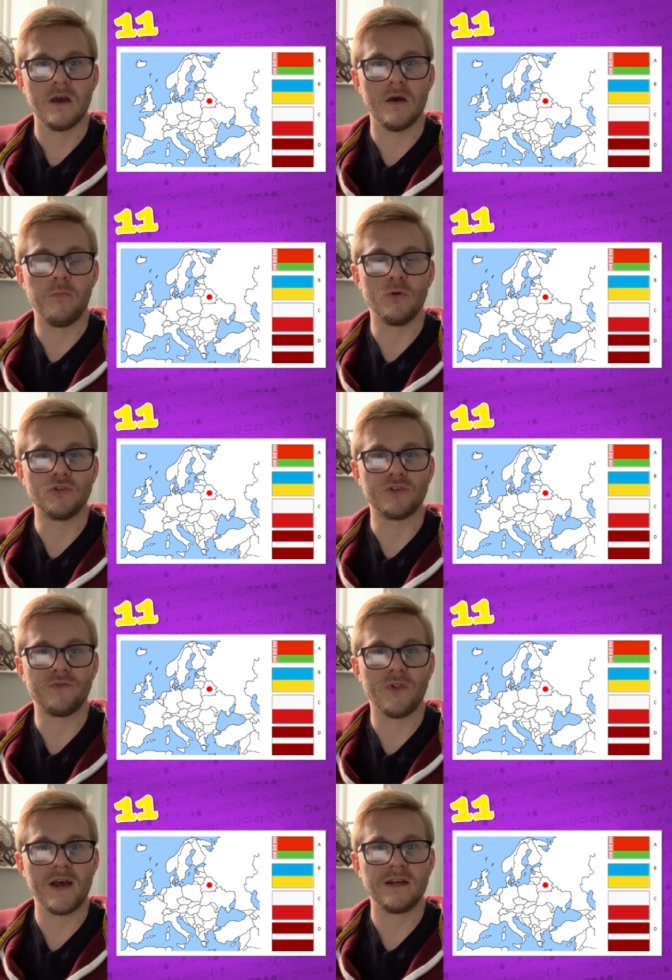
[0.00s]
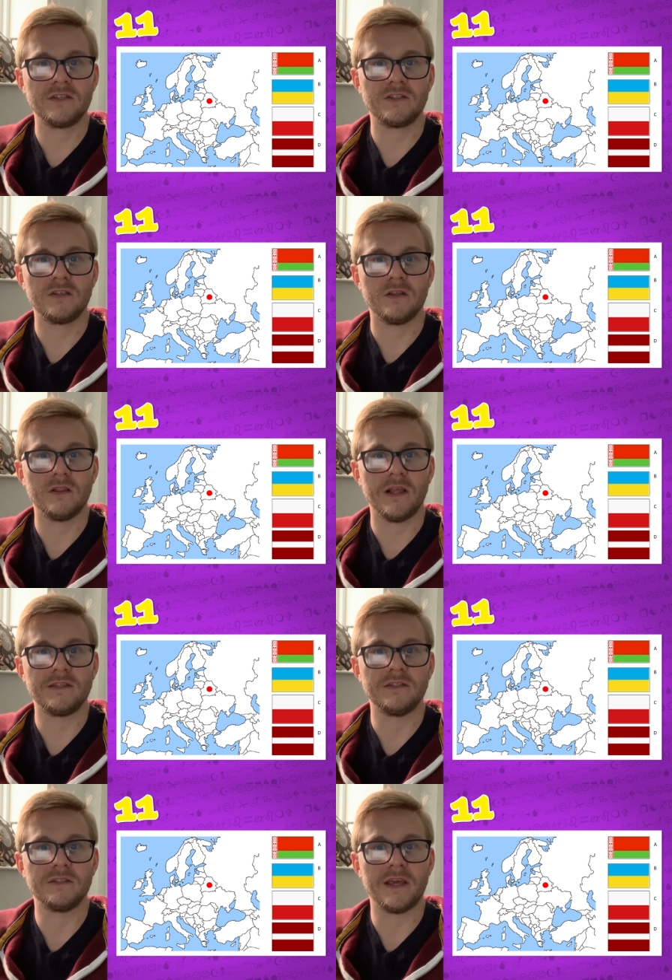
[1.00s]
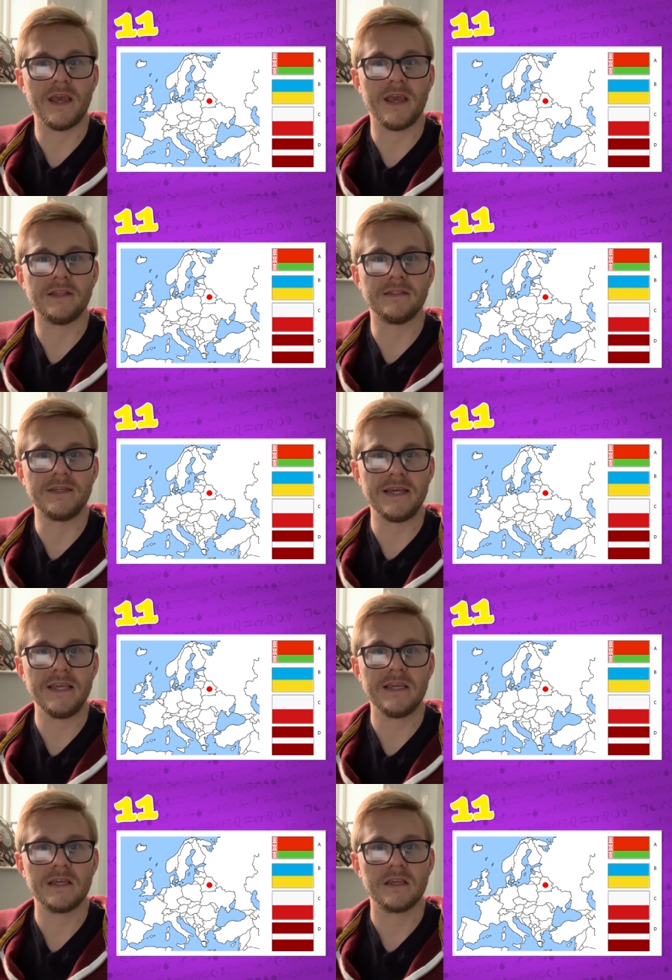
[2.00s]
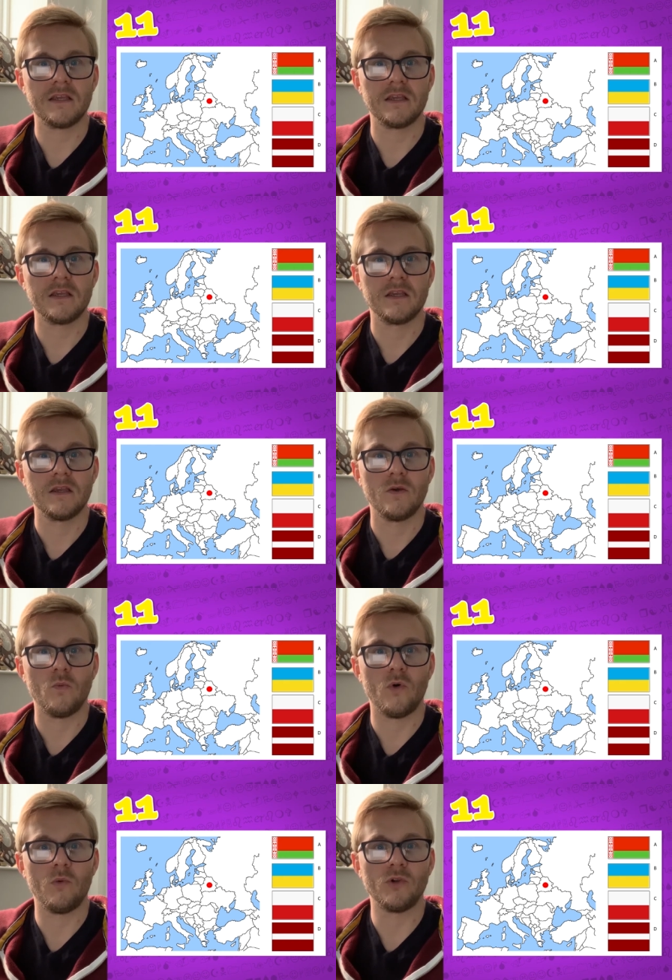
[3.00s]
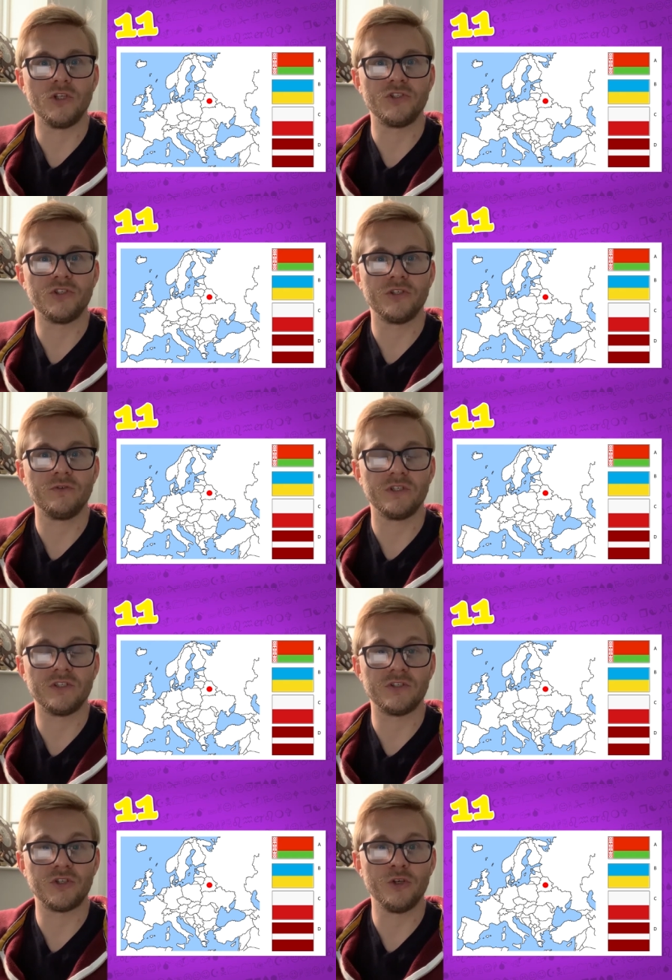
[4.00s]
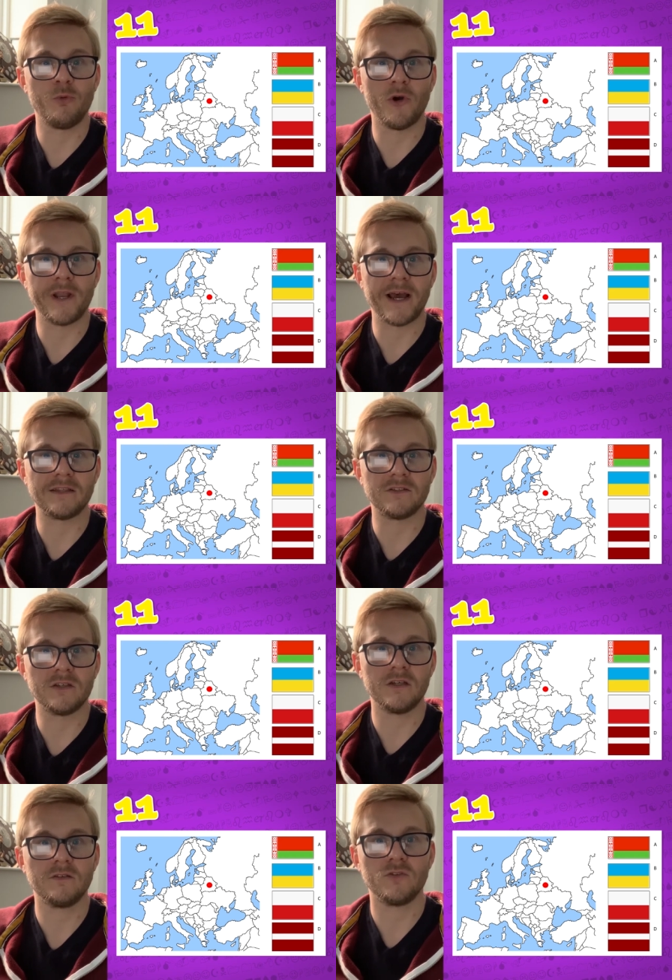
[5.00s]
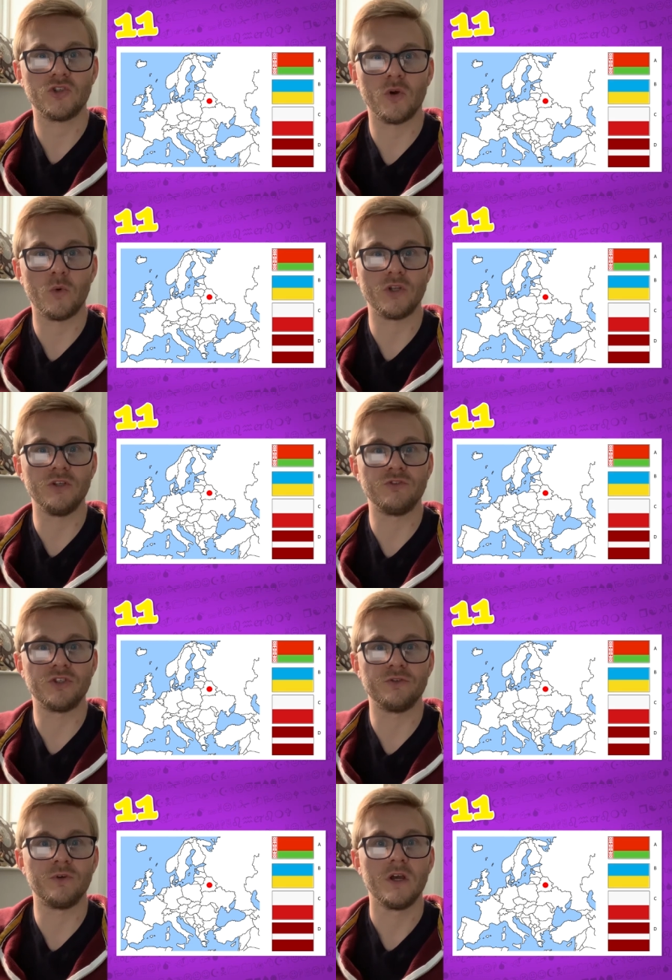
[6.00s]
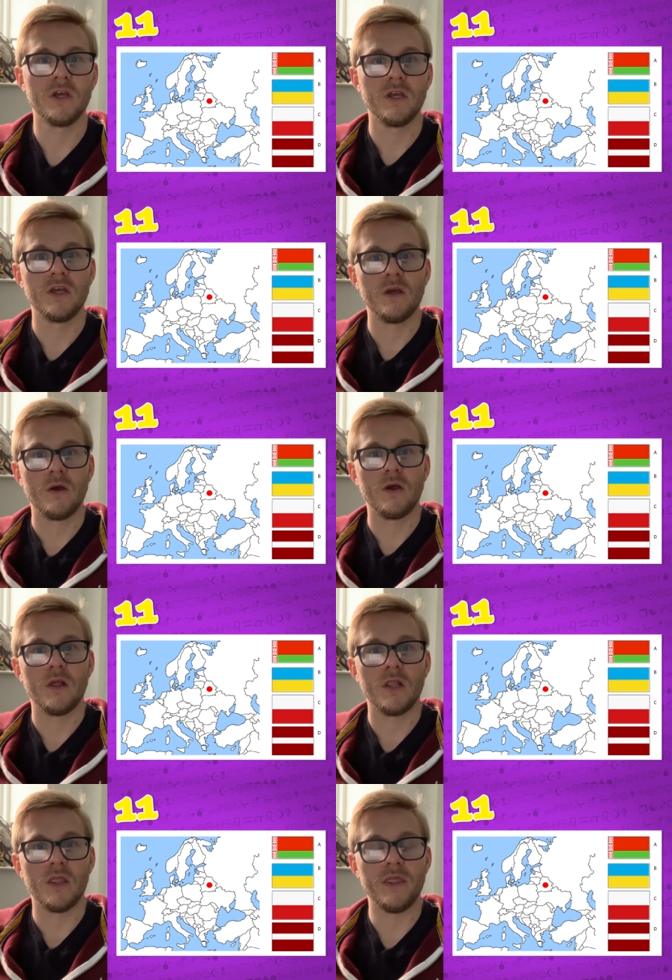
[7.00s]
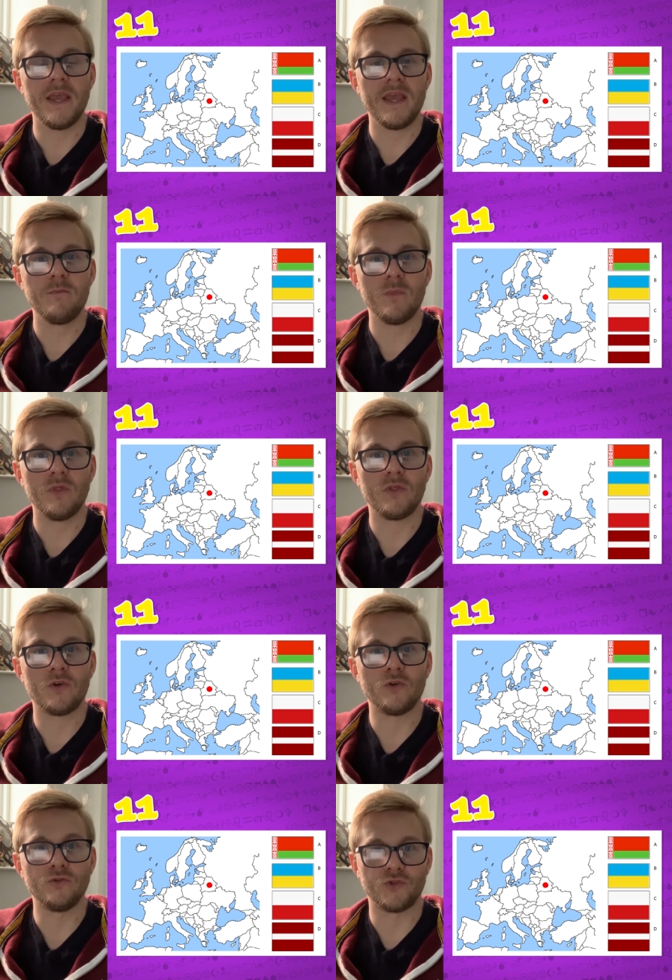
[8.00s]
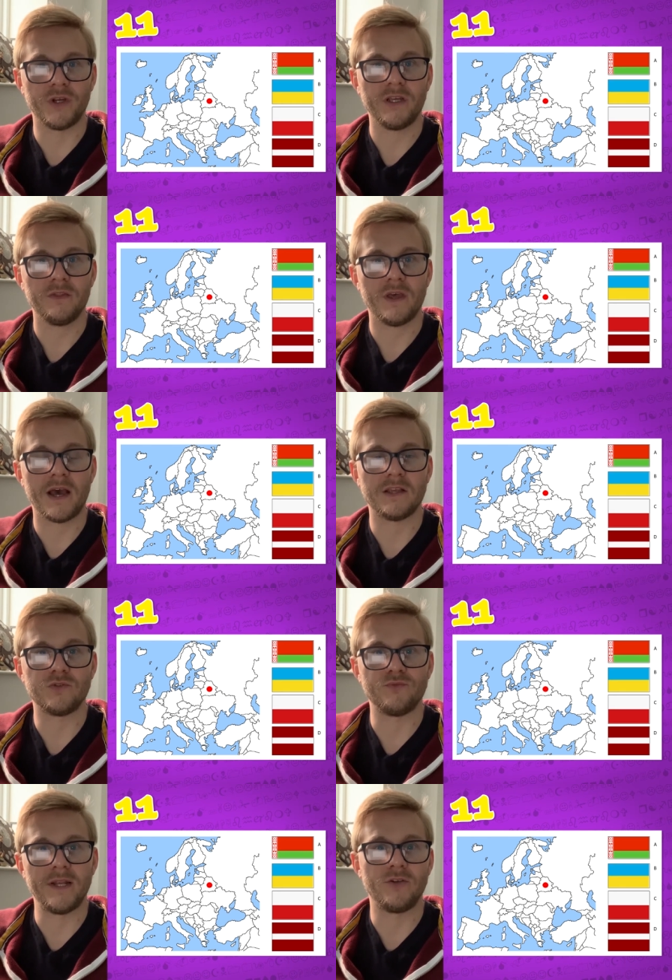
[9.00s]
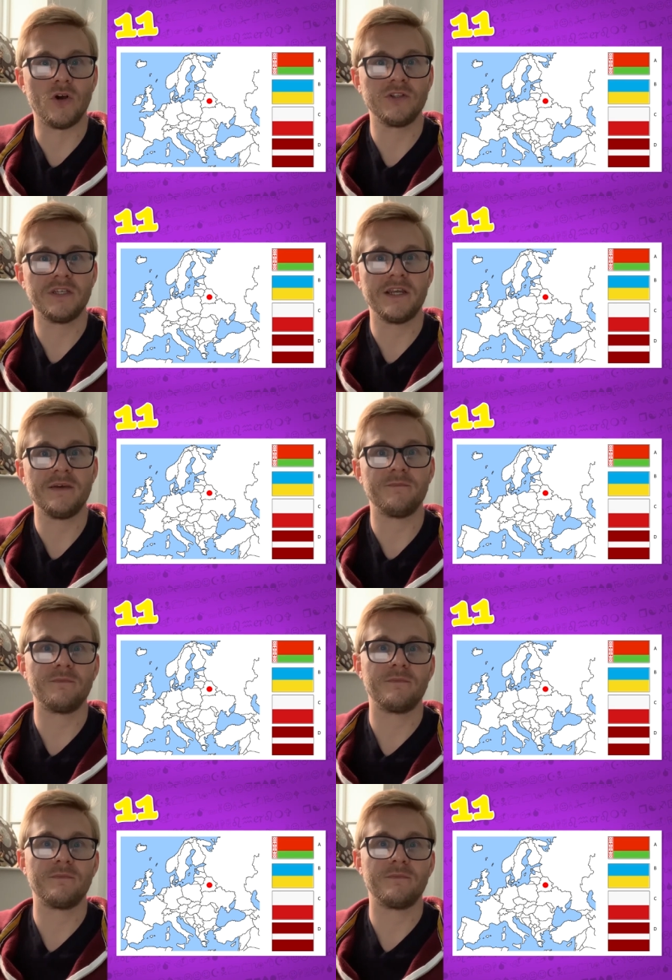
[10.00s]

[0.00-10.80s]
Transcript: a bunch of flags lettered A to D. What I want you to do, this is a two point answer. So I want you to name the country that has the red dot in it.